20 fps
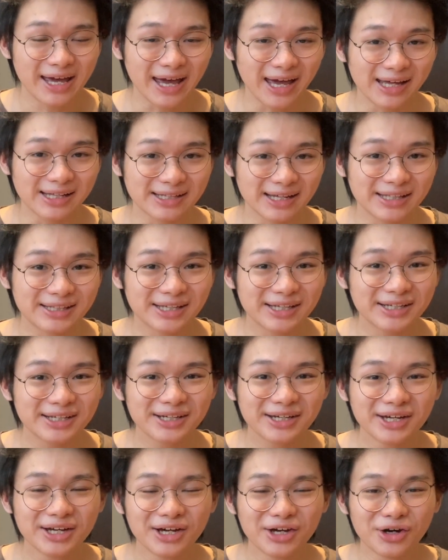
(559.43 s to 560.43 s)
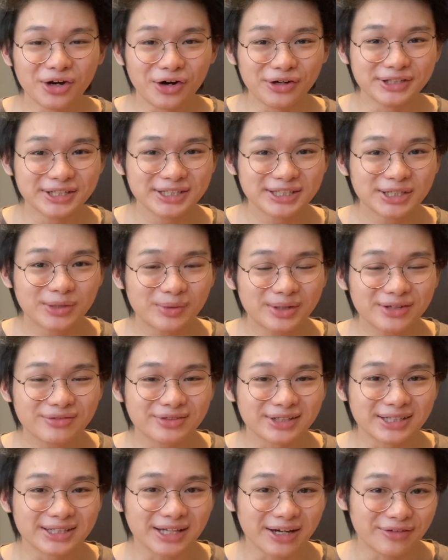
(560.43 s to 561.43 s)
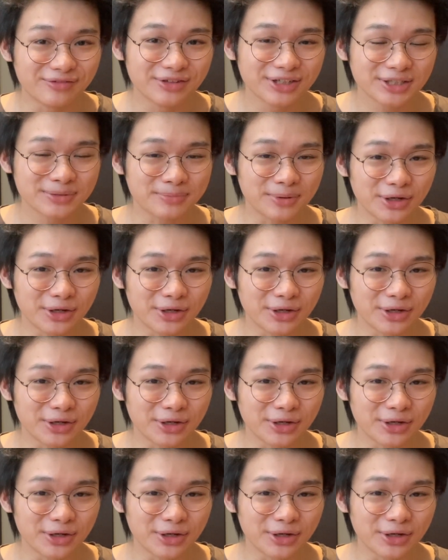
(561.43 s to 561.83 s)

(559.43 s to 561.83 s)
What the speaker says: And I think honestly one of the toughest